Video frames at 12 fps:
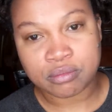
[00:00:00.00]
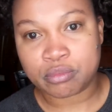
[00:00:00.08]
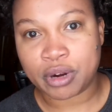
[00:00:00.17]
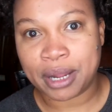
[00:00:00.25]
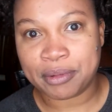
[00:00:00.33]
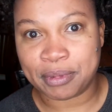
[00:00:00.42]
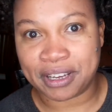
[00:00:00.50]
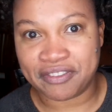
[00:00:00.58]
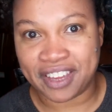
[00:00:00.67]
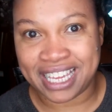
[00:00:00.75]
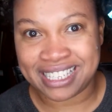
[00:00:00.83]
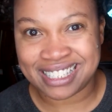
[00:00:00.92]
primed my
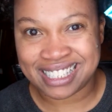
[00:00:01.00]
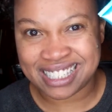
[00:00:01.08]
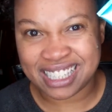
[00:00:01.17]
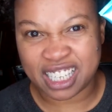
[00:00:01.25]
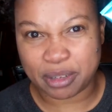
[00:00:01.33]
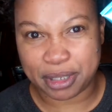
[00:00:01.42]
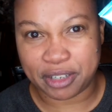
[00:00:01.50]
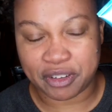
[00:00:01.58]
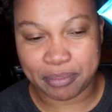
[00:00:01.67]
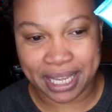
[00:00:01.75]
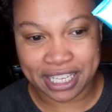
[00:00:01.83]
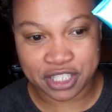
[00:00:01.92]
face. It's a little bit of a
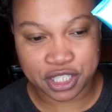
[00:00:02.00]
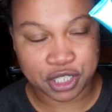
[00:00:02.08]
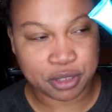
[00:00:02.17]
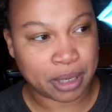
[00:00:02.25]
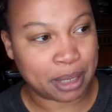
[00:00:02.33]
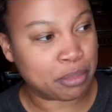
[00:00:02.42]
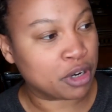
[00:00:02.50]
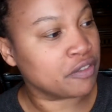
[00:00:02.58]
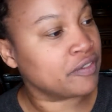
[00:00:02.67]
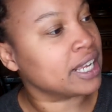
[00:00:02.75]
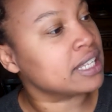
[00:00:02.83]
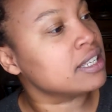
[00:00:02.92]
base too, by
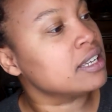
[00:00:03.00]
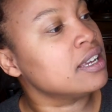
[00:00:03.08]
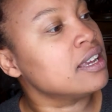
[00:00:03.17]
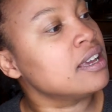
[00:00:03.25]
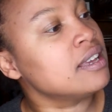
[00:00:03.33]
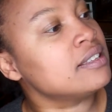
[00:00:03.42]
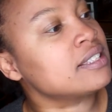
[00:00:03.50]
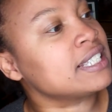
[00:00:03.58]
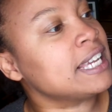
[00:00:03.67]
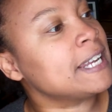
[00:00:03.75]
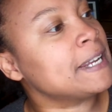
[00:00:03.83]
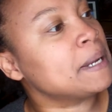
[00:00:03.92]
Per-feckt
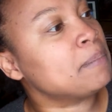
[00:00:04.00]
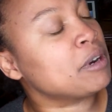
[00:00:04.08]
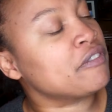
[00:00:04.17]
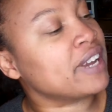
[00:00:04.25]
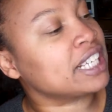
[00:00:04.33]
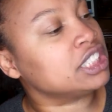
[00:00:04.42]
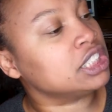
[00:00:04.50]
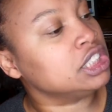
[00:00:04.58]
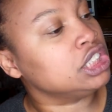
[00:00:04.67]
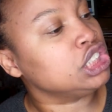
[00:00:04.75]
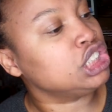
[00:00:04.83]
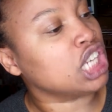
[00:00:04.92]
Skin
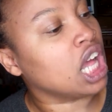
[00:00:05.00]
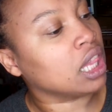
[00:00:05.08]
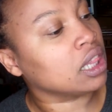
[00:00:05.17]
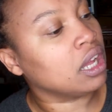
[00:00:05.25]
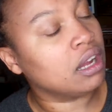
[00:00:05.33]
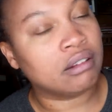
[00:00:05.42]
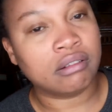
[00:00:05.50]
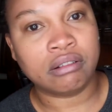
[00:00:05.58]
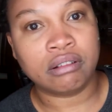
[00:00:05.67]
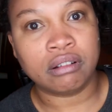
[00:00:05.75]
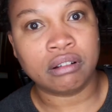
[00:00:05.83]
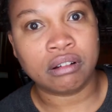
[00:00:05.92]
Perfection Gel.
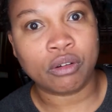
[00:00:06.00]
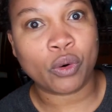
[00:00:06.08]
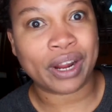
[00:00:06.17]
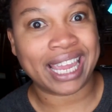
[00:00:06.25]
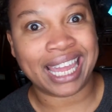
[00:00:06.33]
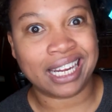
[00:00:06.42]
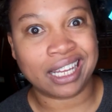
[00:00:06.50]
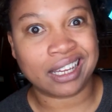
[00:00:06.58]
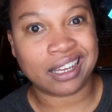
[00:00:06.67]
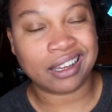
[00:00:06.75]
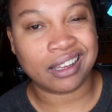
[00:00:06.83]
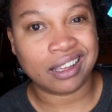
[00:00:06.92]
Organic,